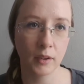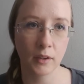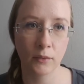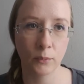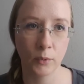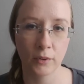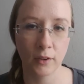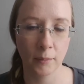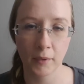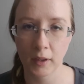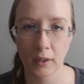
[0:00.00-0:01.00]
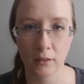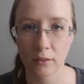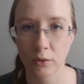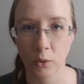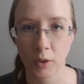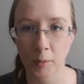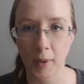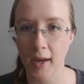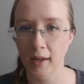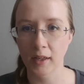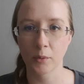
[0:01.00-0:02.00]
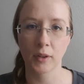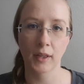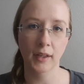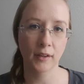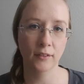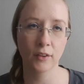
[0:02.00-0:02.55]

it was something soy patty related.